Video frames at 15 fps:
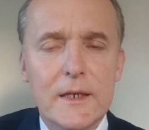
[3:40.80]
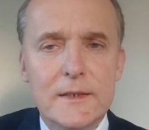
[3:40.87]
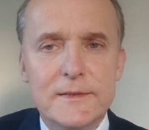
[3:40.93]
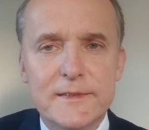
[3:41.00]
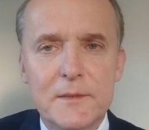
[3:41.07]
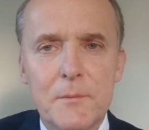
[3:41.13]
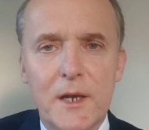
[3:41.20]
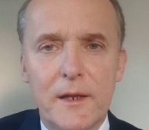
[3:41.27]

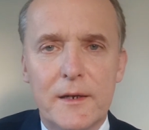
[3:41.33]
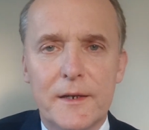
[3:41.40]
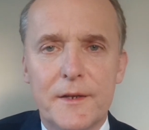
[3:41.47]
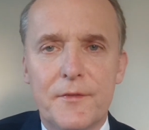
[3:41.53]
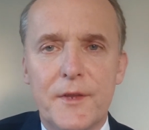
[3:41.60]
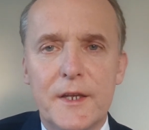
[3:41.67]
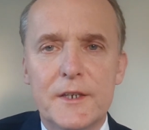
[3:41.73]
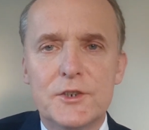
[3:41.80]
Similarly,
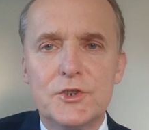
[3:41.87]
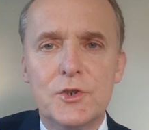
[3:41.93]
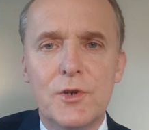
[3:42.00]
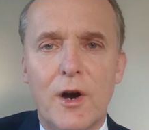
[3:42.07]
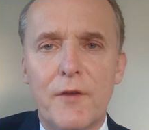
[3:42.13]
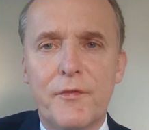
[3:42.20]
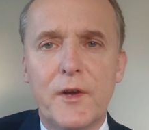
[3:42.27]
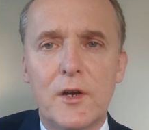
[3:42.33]
the issue
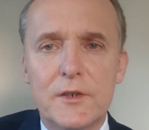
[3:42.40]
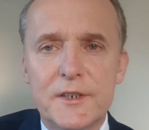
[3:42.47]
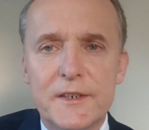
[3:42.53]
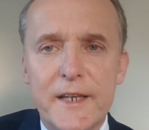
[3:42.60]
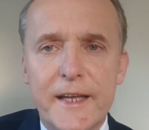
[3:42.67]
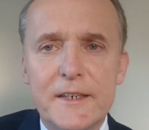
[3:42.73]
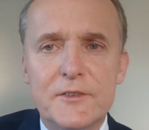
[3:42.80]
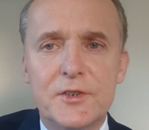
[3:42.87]
of
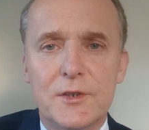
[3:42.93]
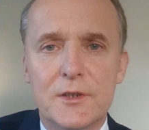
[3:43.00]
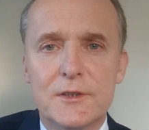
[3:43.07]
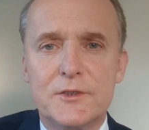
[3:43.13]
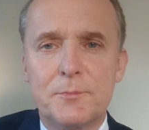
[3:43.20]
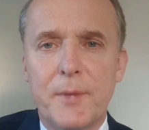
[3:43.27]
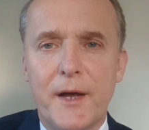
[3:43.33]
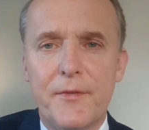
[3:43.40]

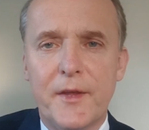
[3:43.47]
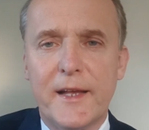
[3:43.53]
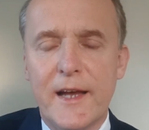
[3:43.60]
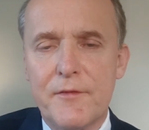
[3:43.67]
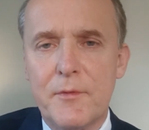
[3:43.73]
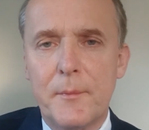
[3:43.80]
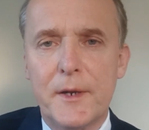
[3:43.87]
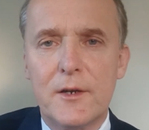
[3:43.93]
continentals by the
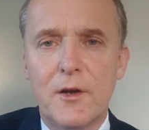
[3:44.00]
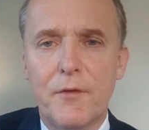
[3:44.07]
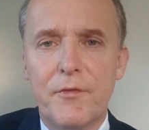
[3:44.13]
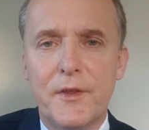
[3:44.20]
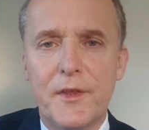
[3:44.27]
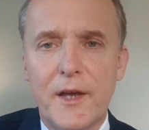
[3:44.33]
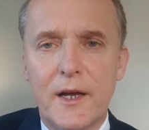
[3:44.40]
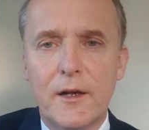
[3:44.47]
government of
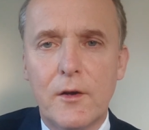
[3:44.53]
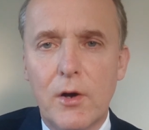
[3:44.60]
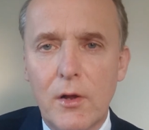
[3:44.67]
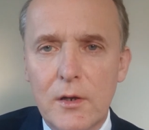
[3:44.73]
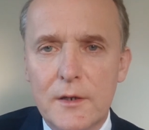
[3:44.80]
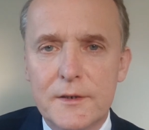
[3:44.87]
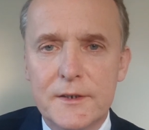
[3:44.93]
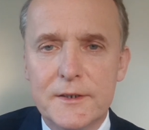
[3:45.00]
the young
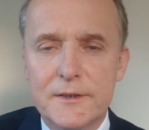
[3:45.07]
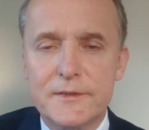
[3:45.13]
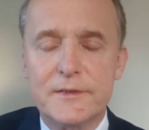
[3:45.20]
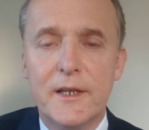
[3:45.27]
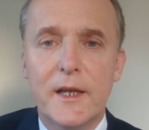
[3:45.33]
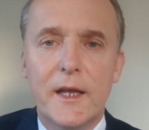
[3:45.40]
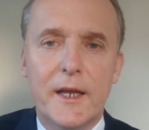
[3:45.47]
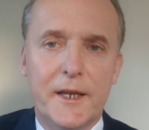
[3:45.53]

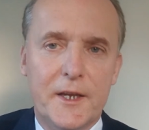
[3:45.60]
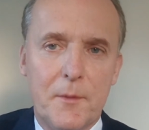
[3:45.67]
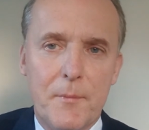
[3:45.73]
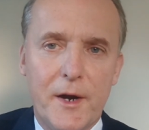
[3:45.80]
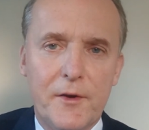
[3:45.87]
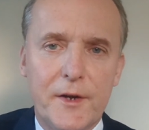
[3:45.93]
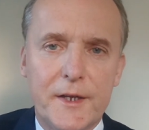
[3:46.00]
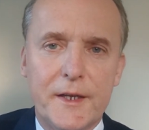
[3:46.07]
colonies in
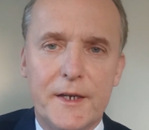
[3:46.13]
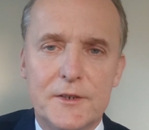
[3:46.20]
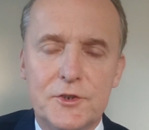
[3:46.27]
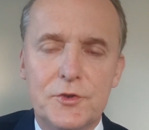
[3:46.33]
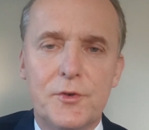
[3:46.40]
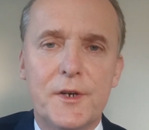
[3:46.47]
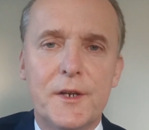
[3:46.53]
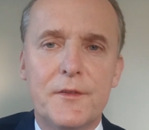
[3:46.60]
America
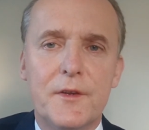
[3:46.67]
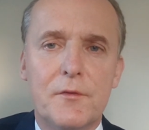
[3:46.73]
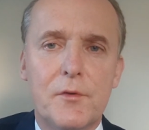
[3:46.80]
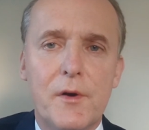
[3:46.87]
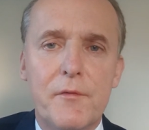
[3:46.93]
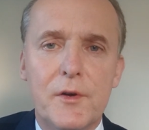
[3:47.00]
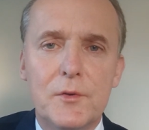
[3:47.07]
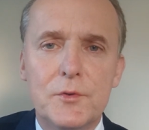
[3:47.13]
during the
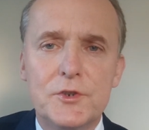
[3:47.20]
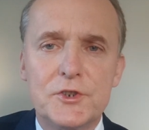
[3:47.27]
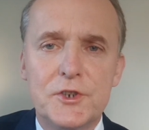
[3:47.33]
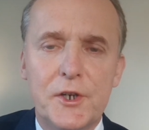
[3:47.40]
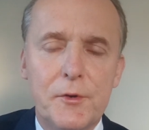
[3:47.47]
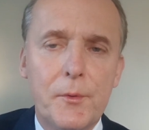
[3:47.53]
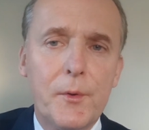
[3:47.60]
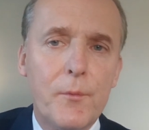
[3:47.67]

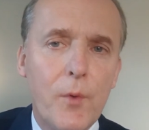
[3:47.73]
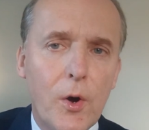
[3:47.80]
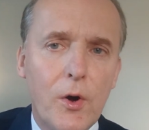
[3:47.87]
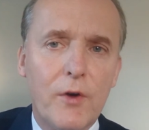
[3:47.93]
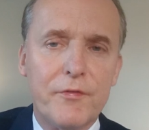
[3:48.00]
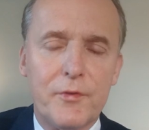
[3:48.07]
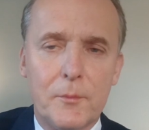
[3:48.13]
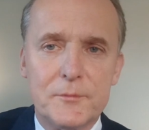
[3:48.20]
Revolutionary
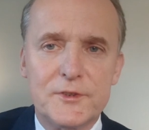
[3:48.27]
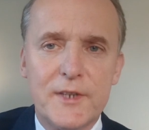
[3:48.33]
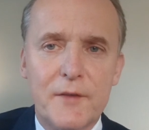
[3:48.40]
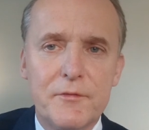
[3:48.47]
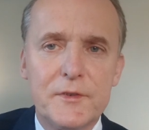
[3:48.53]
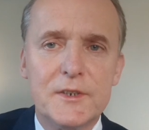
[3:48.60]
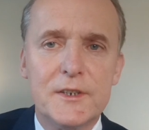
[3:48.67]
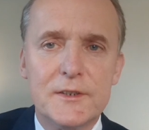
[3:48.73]
War from
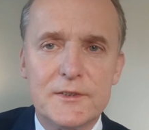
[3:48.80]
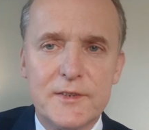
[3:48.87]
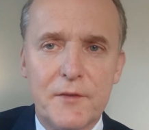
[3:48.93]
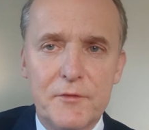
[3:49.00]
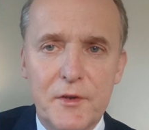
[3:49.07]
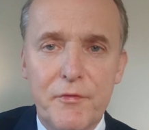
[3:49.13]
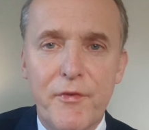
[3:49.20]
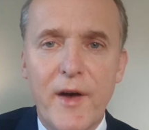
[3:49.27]

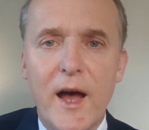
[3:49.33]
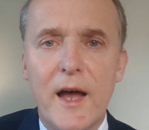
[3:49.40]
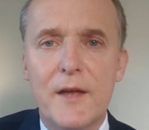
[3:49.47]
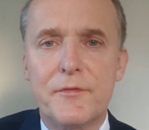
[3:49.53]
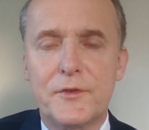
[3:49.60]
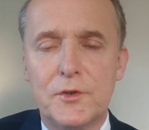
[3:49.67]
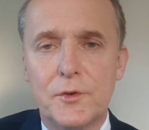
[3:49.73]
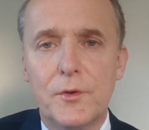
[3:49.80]

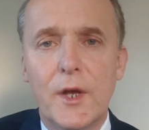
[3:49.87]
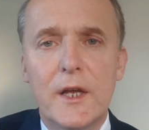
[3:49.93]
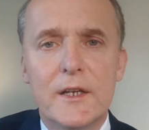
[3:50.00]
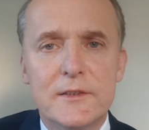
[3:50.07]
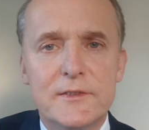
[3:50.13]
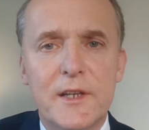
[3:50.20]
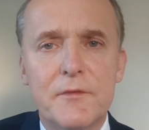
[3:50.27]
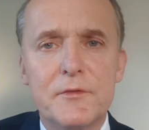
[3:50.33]
1775 to
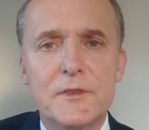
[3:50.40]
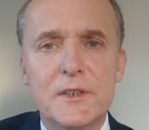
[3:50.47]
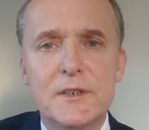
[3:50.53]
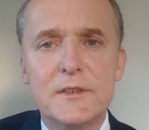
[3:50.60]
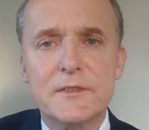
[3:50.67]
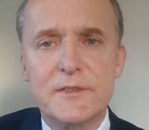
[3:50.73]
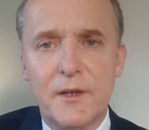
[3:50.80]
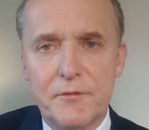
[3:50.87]

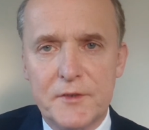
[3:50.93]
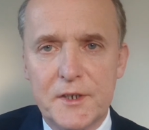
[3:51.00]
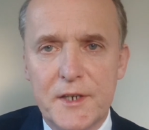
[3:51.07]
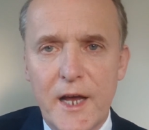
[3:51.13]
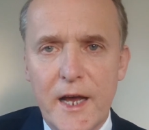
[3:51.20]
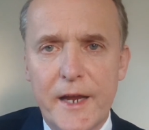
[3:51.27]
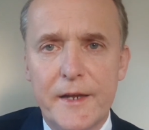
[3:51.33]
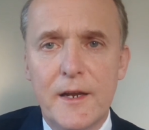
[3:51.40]

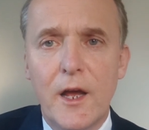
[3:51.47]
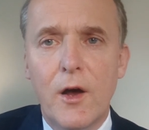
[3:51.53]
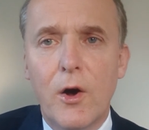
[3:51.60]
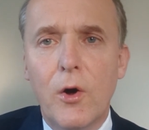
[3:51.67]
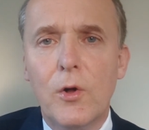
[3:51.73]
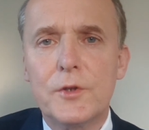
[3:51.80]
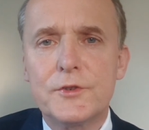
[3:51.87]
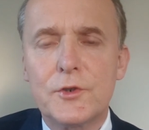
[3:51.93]
1779
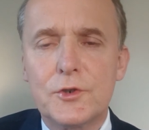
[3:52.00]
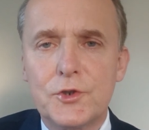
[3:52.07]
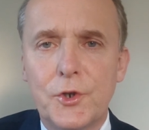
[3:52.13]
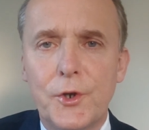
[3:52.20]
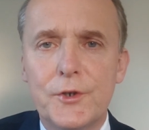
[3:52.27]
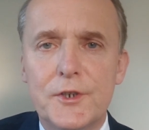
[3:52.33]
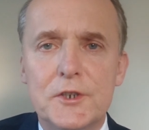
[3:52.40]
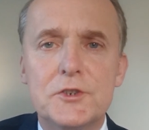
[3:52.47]
also
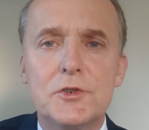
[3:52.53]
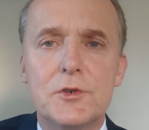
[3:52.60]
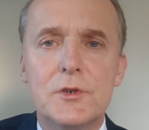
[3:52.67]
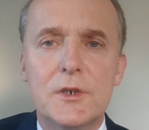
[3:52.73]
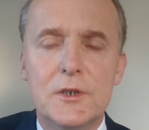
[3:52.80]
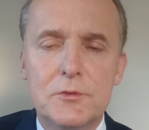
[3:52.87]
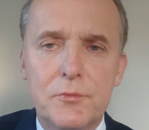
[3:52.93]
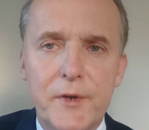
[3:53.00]
turned
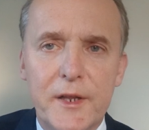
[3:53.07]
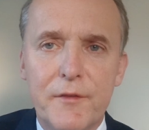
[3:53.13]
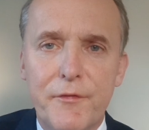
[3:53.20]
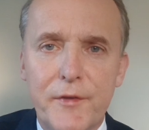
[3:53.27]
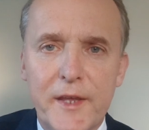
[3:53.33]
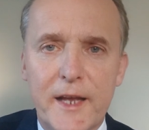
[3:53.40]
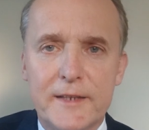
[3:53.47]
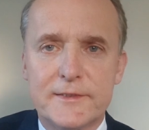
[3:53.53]
into a real
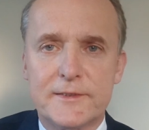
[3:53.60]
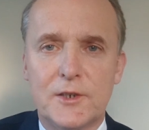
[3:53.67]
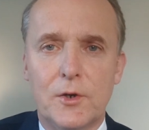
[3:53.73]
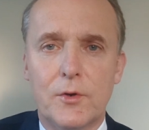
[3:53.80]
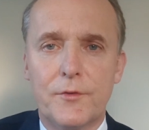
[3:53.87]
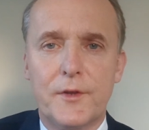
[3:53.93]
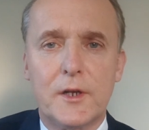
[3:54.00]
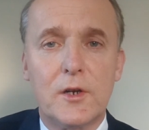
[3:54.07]

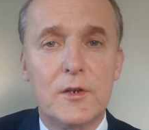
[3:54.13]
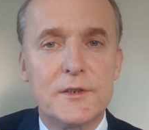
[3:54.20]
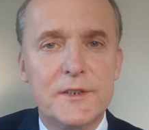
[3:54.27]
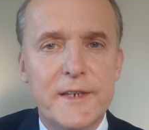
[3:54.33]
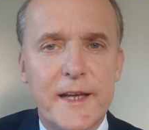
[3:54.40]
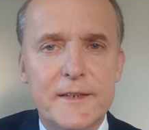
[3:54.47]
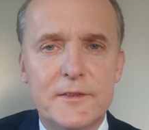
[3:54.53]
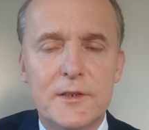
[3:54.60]
fiasco. The
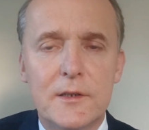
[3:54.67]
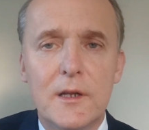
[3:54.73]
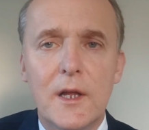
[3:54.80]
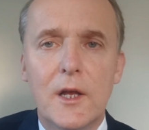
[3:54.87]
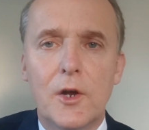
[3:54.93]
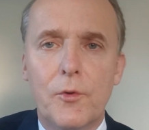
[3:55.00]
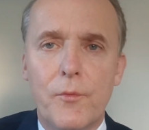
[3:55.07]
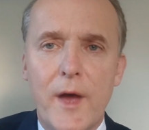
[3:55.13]
continental
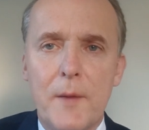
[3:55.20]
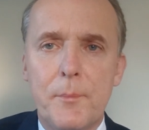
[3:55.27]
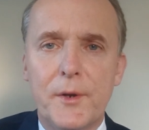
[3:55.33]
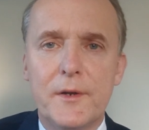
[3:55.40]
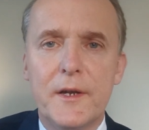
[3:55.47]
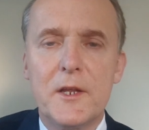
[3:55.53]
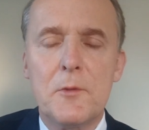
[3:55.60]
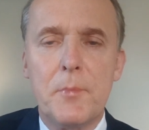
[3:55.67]

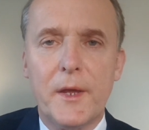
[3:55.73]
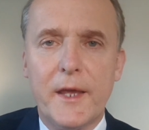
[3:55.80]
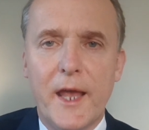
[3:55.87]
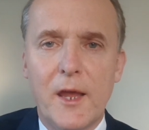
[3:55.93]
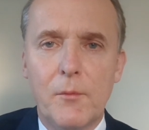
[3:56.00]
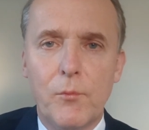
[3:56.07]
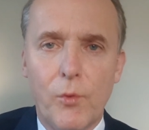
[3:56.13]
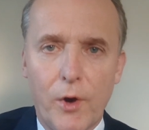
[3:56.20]
rapidly
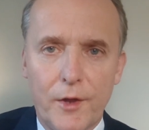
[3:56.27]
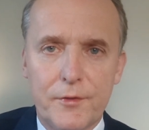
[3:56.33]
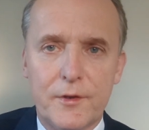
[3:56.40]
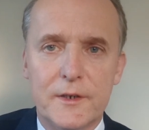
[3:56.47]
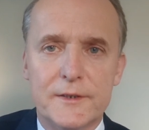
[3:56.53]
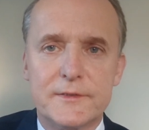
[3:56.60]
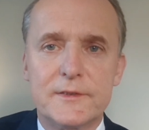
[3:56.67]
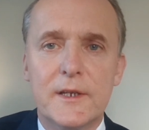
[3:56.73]
became
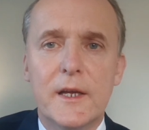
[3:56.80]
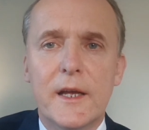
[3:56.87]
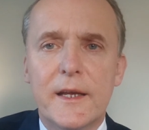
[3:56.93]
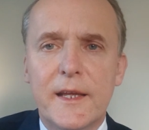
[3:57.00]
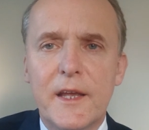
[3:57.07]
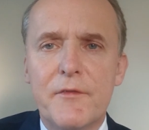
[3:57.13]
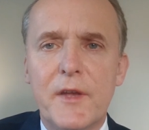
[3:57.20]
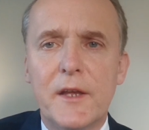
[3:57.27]
worthless,
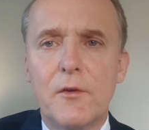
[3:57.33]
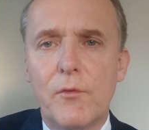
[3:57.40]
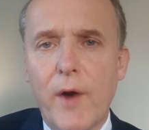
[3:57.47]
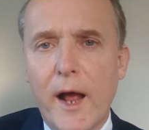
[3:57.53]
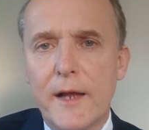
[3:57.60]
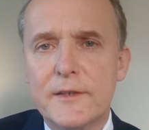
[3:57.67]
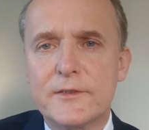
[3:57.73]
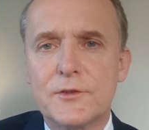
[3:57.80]
giving
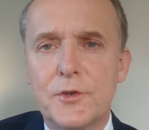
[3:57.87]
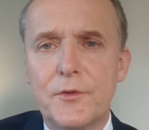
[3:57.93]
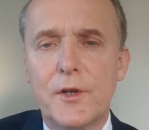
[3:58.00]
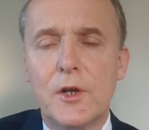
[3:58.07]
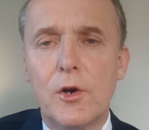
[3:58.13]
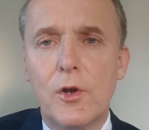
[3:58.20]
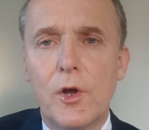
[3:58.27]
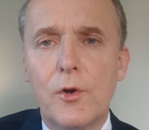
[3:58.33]
rise to the
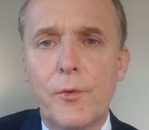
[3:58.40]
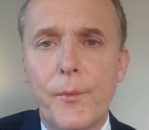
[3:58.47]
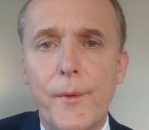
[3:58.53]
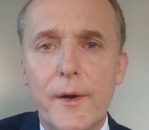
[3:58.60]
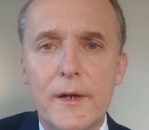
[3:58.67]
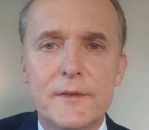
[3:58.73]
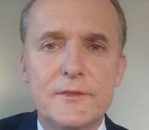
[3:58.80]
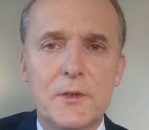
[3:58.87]

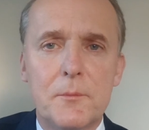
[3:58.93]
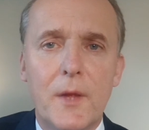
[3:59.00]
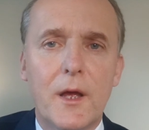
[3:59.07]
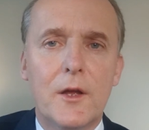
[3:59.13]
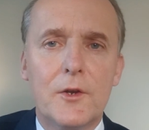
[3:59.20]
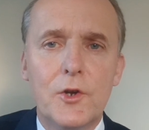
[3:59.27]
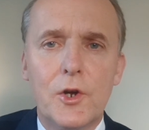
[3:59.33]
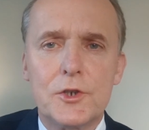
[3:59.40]
colloquialism
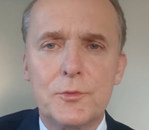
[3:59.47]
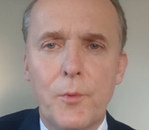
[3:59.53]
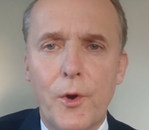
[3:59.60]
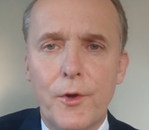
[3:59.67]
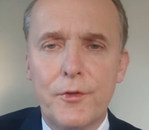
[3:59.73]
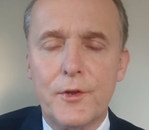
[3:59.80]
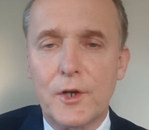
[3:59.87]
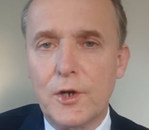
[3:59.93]
"not
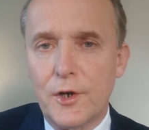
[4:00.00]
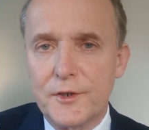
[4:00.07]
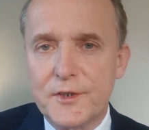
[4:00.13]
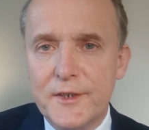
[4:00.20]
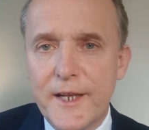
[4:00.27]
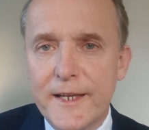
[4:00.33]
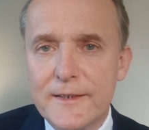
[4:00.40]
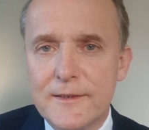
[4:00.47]
worth a
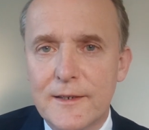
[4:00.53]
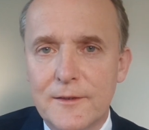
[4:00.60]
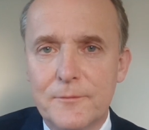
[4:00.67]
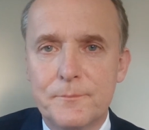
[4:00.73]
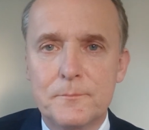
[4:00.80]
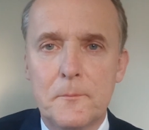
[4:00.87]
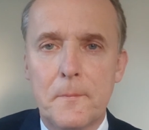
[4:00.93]
continental."